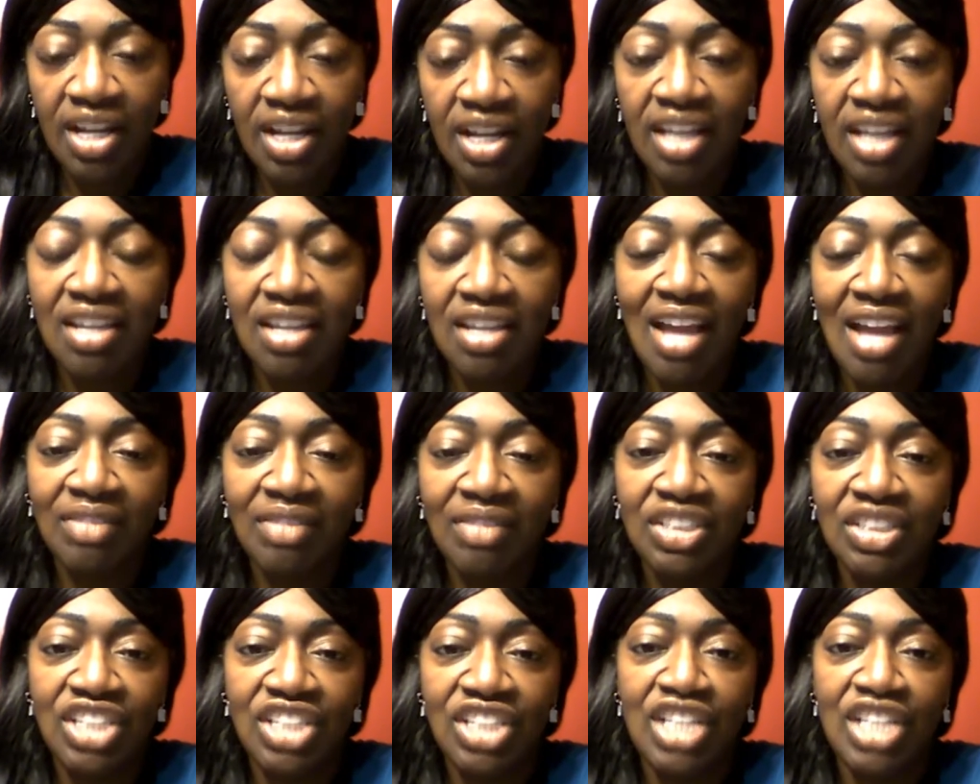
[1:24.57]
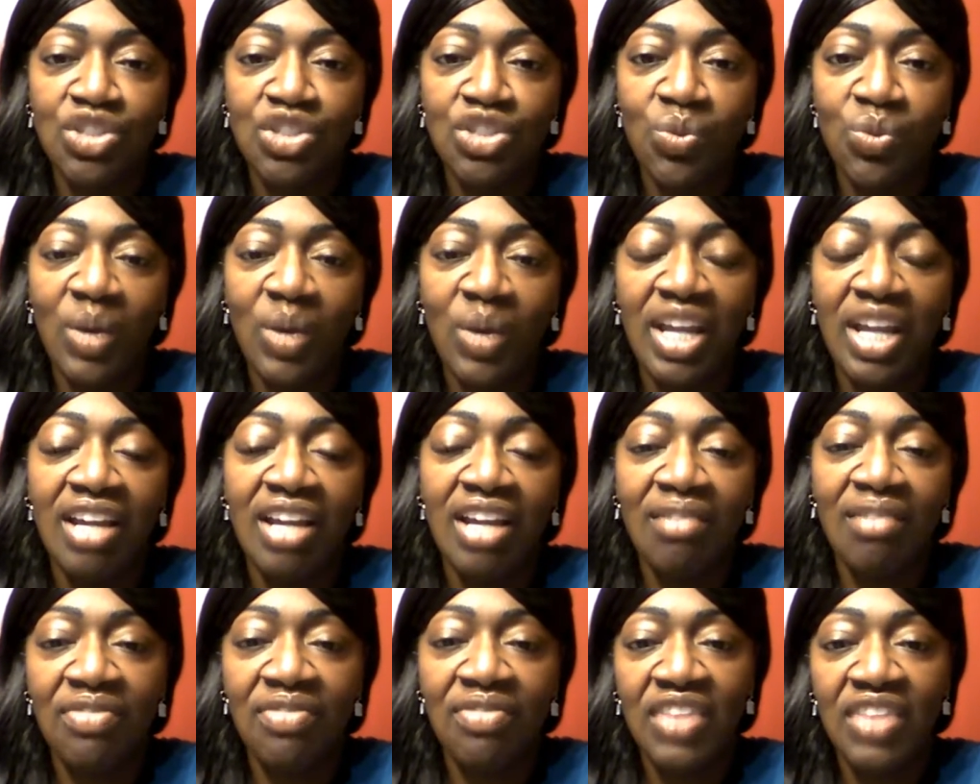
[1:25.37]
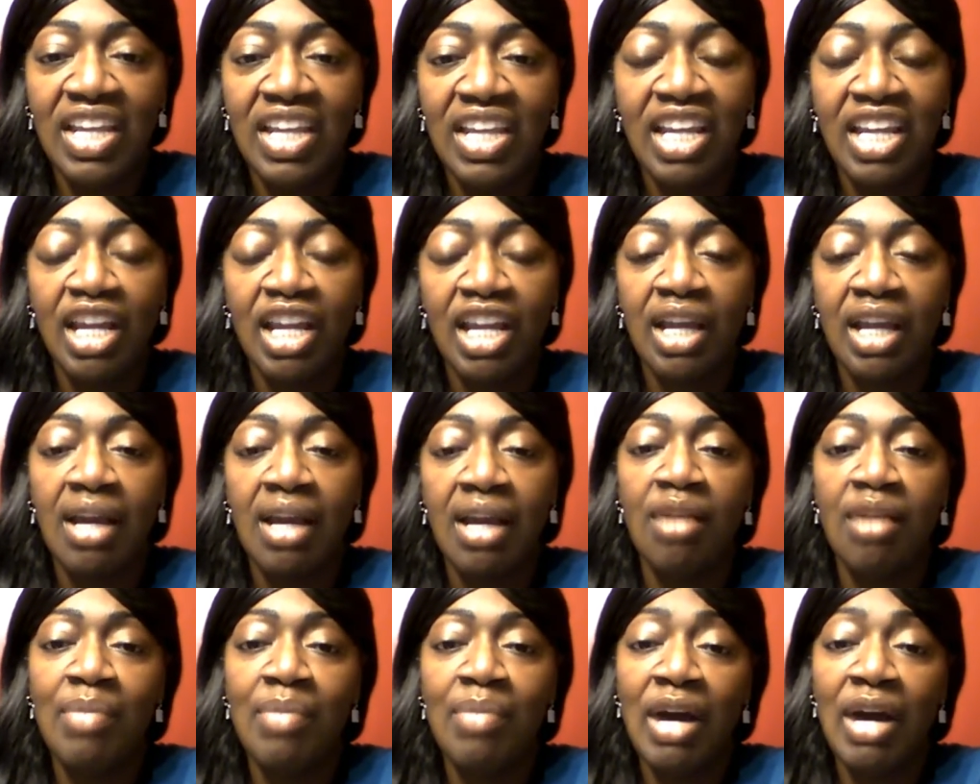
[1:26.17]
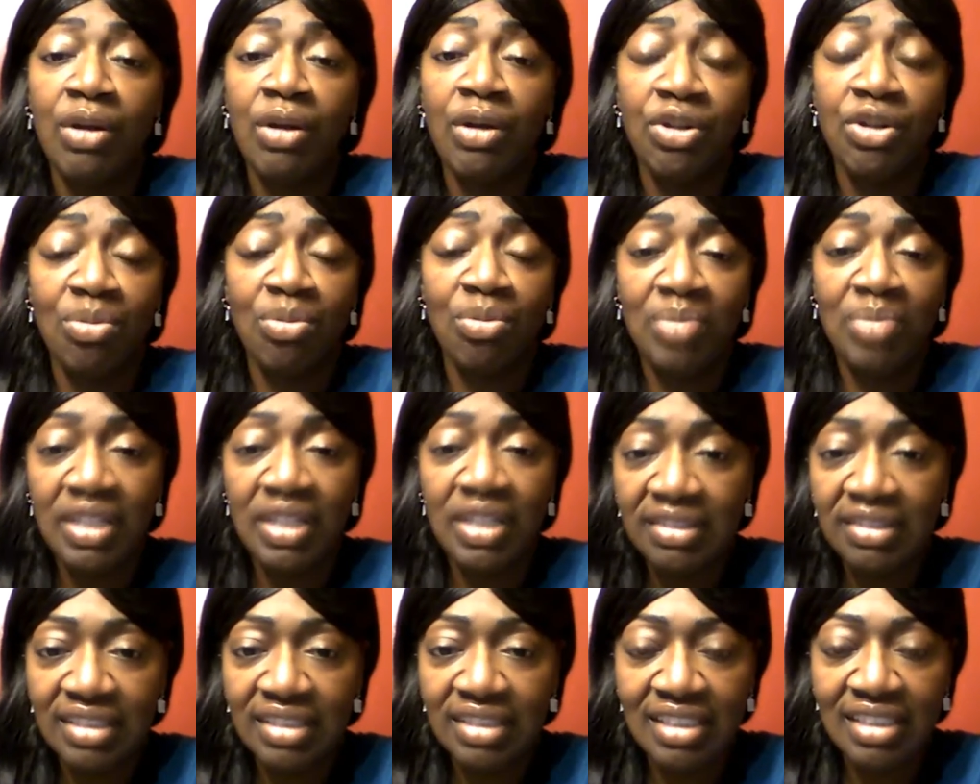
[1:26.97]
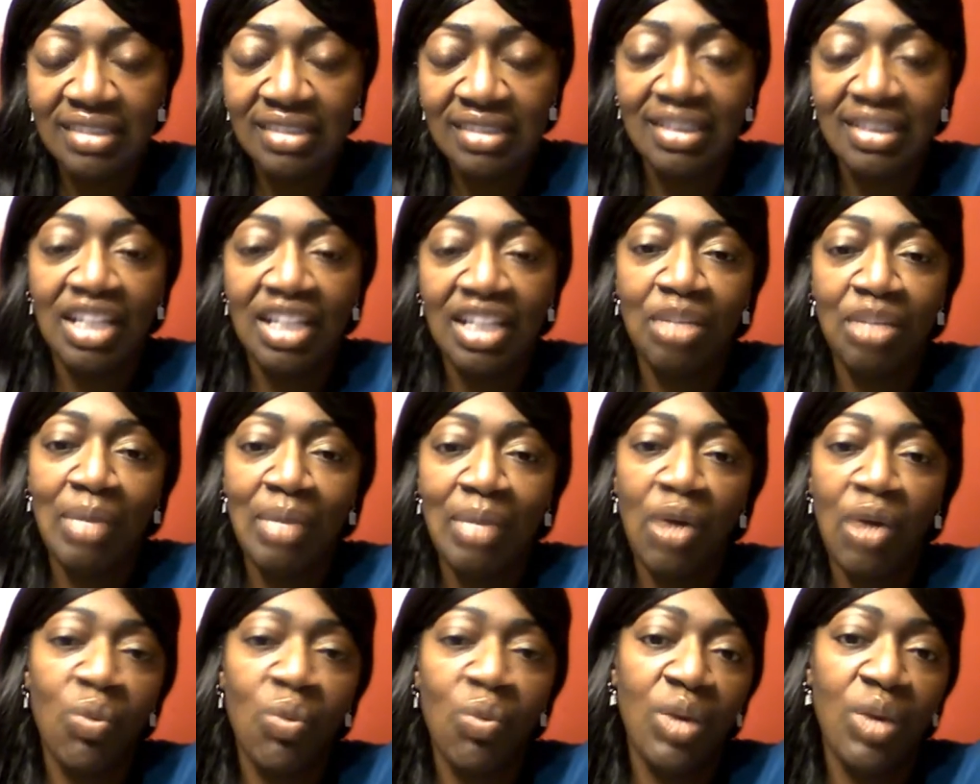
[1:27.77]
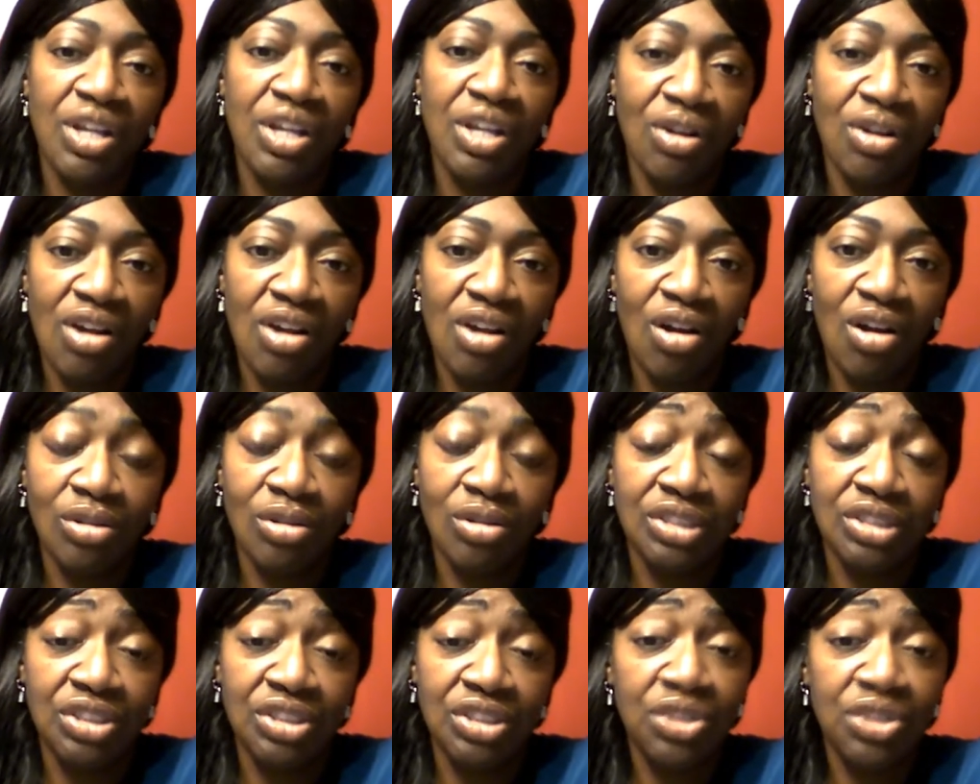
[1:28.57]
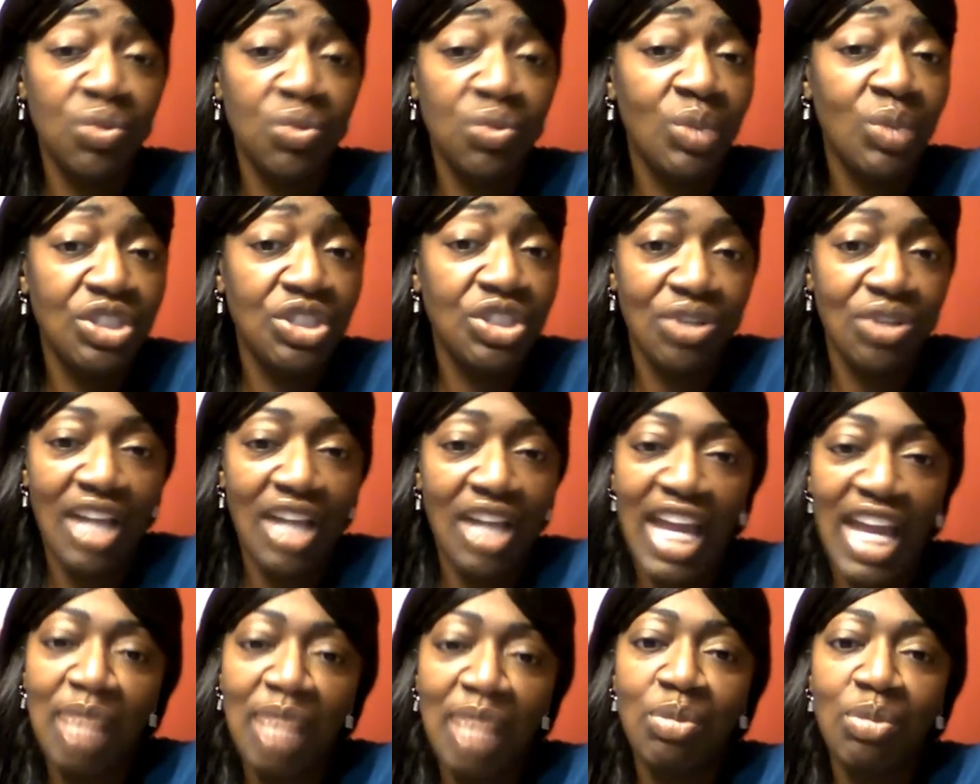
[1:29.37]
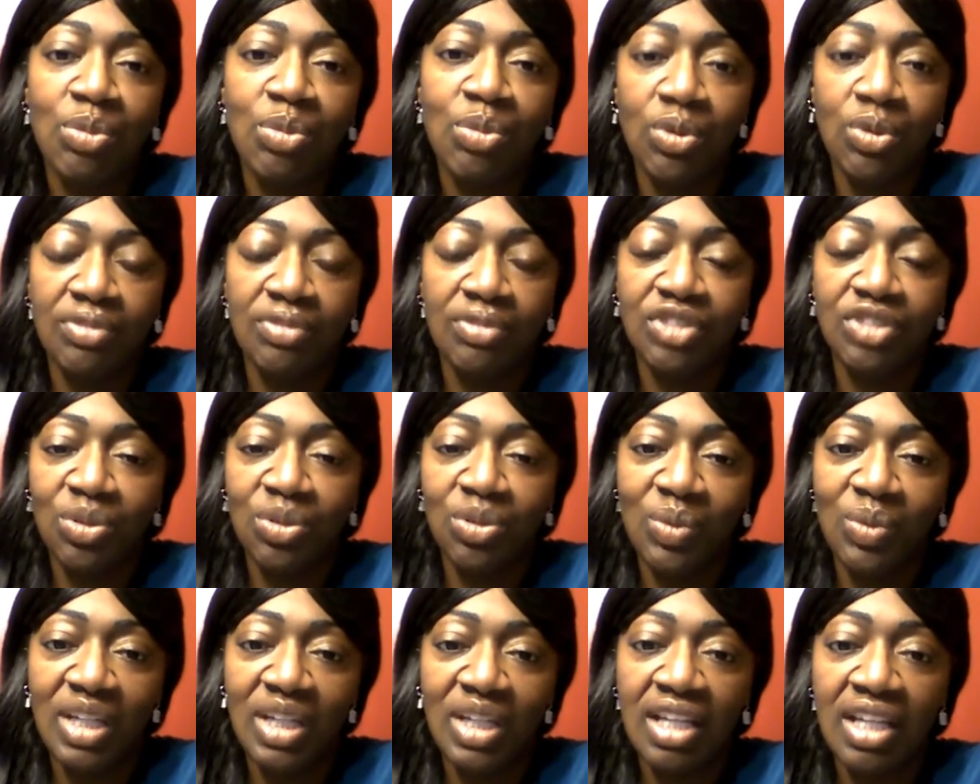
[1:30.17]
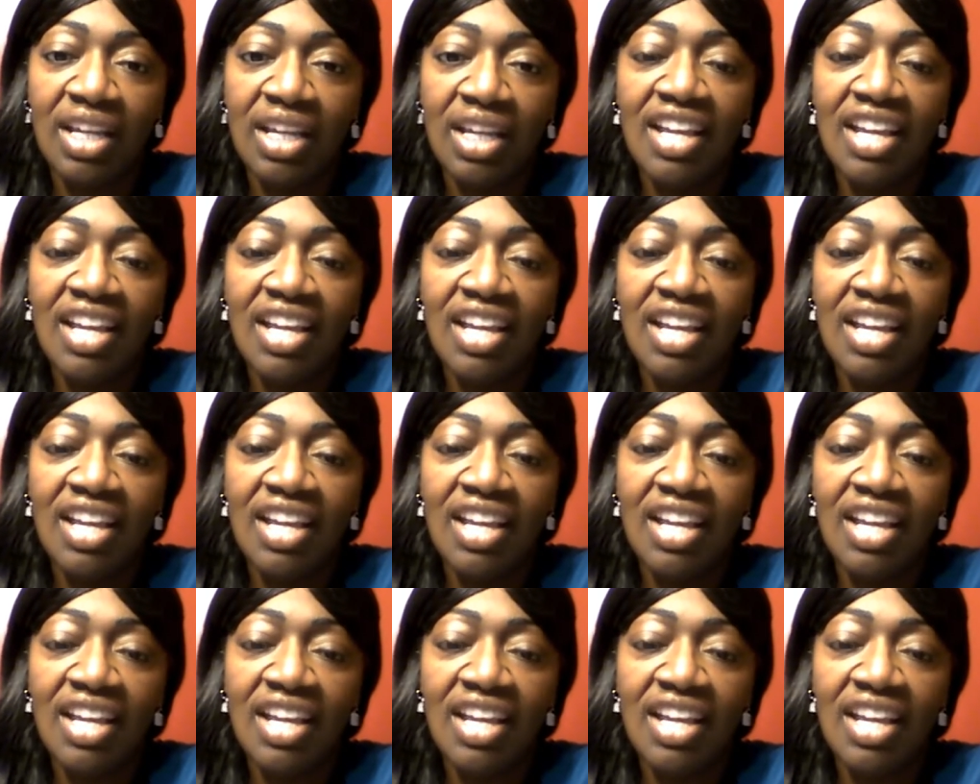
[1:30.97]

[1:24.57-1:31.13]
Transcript: You have to change your way of thinking about your business and about what you're called to do, what you're capable of doing.